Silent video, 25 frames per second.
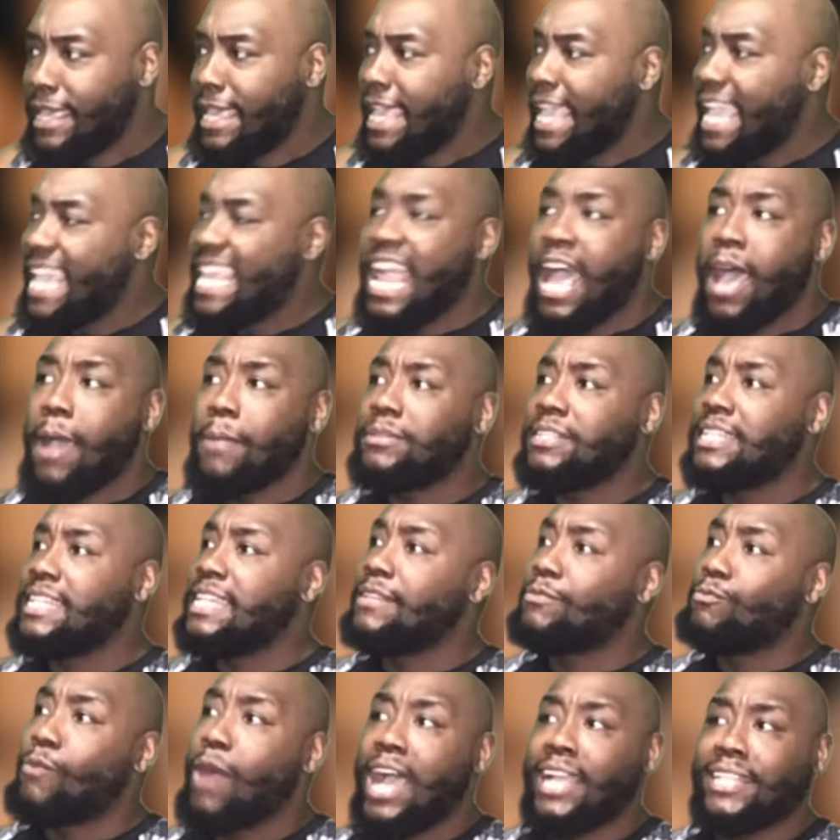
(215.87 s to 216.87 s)
And I'm
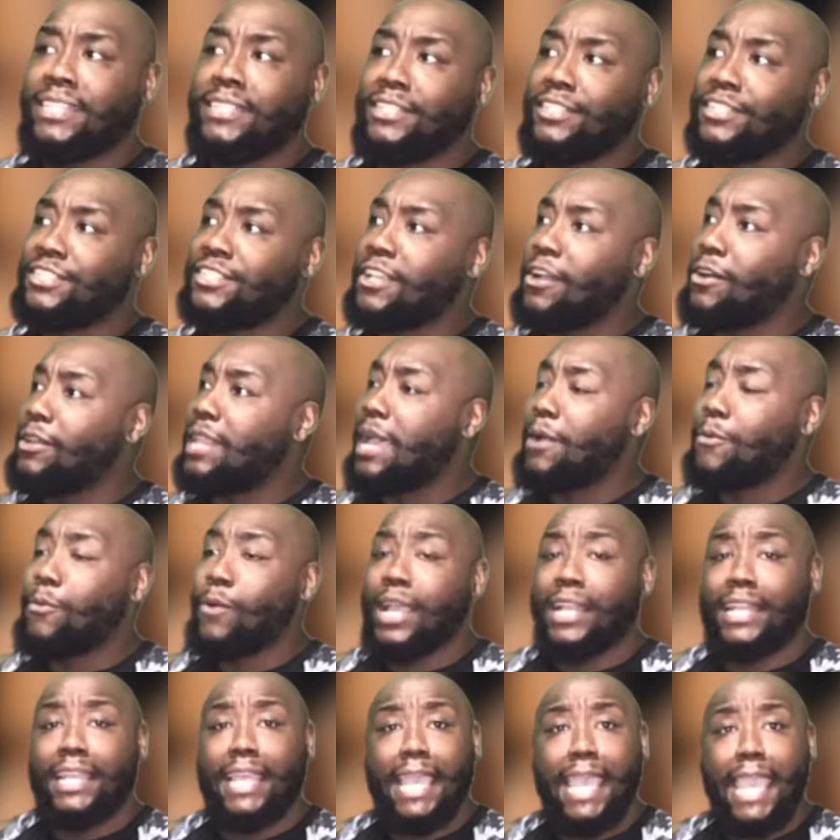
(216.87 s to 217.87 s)
just watching the show like,
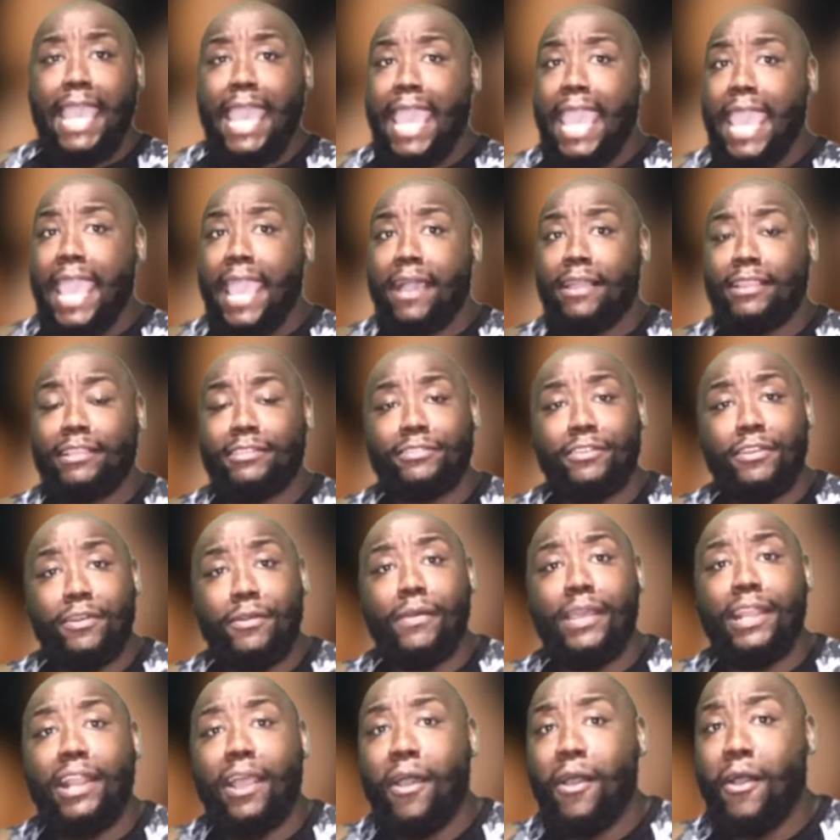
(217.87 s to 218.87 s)
what the hell is
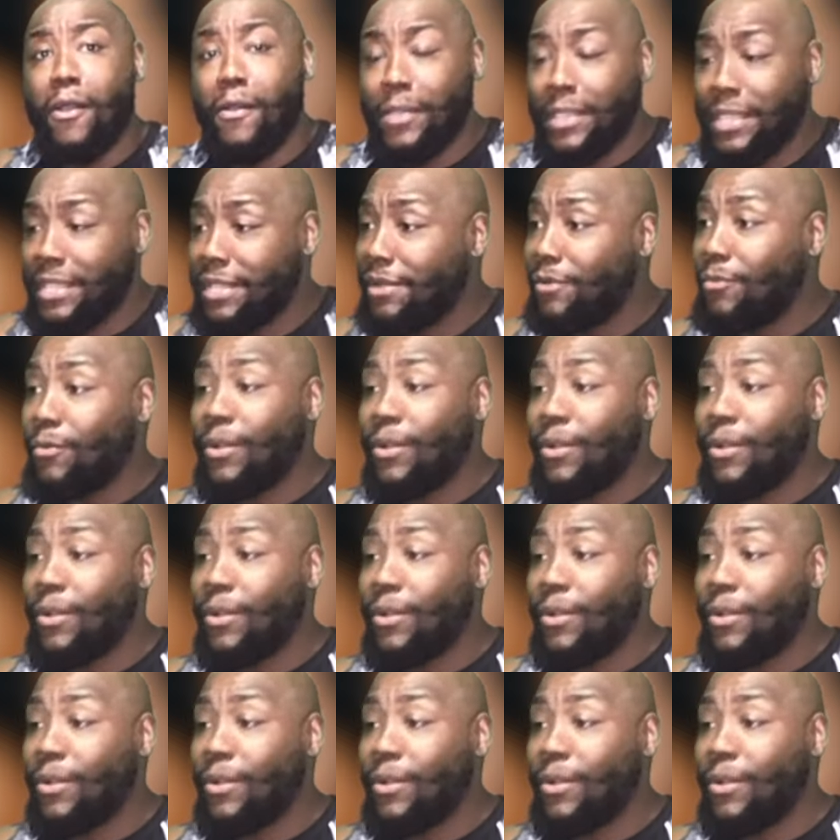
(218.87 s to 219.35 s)
going on here?